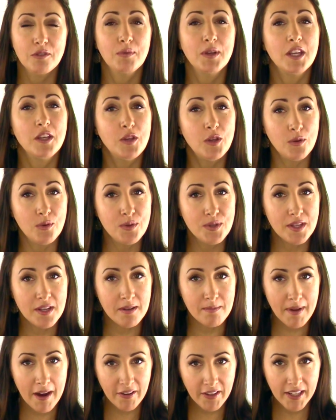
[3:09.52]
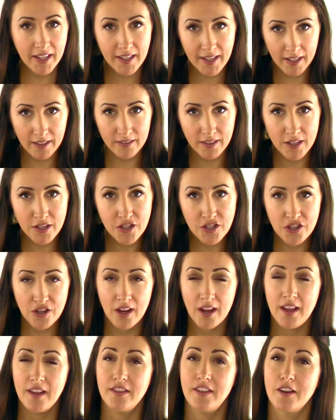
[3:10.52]
that we use in American English,
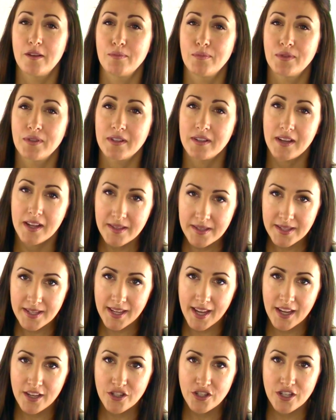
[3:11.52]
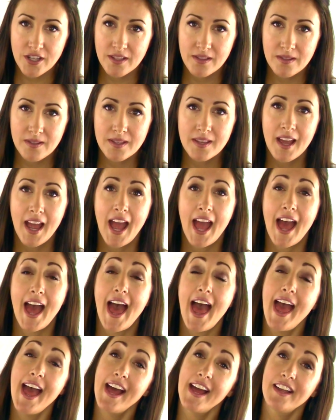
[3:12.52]
their pronunciations,
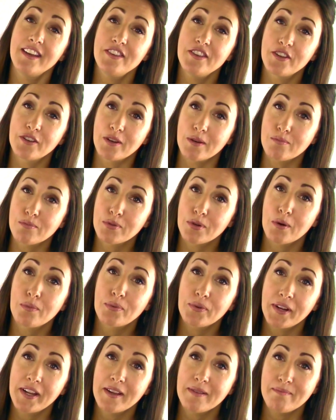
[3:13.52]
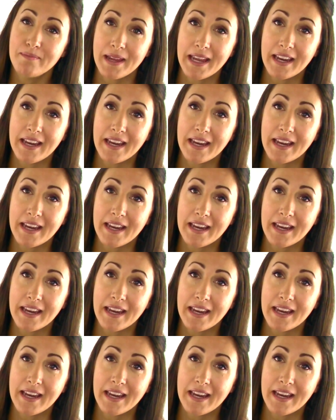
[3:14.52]
and their appropriate